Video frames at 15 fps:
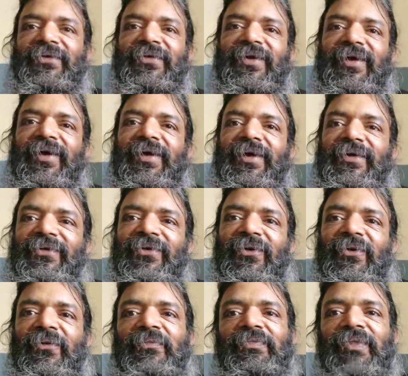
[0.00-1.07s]
this.
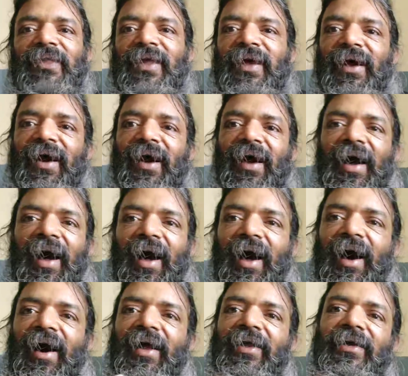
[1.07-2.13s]
So
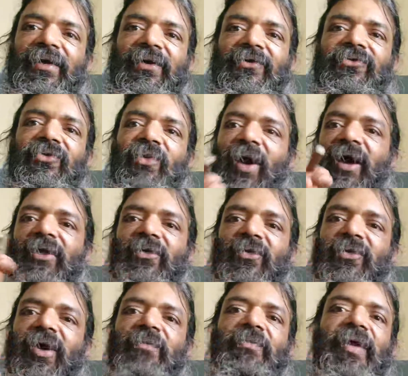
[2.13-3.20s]
r square
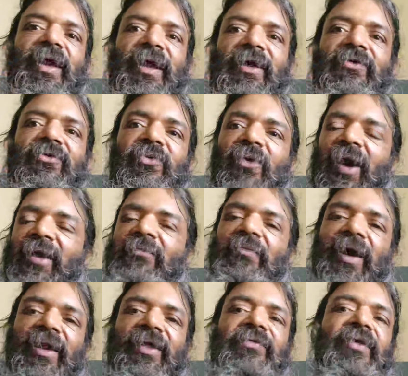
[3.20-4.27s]
root of a square
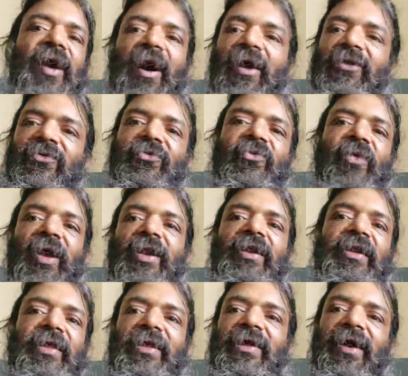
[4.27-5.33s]
minus r
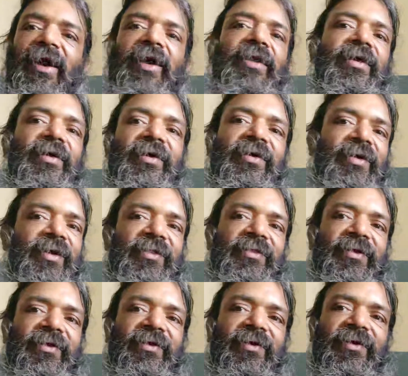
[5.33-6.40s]
square dr
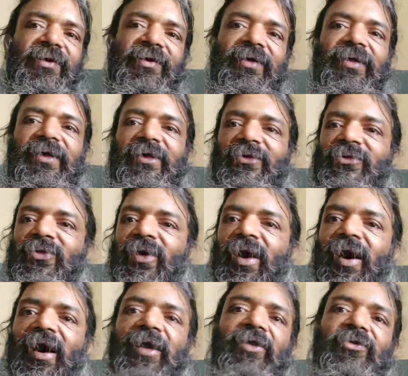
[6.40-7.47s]
d theta.
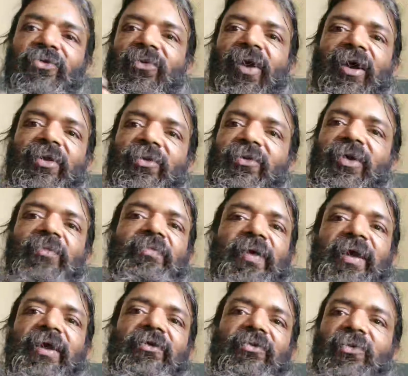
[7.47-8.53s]
So r square root of
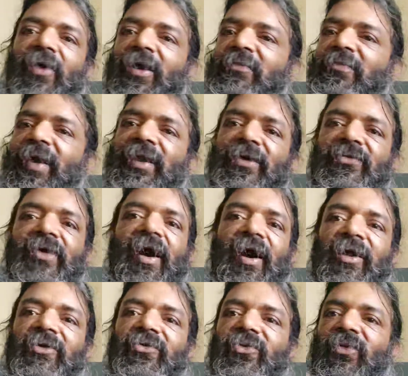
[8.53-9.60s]
a square minus
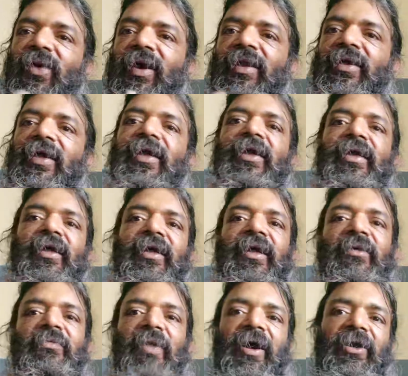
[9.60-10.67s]
r square,
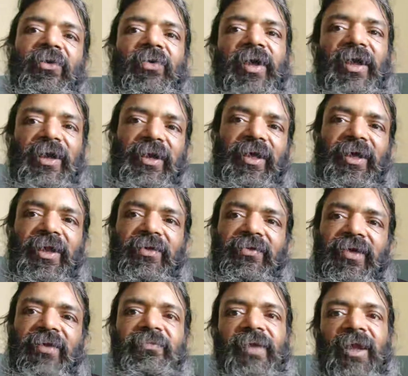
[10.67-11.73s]
if I do
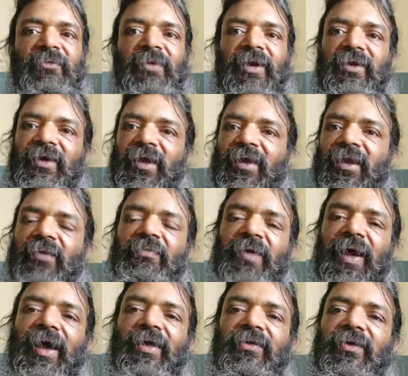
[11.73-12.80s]
integration, it will turn
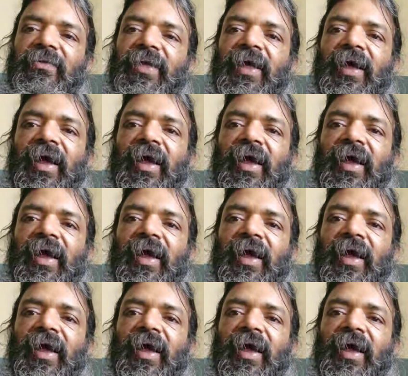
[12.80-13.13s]
up as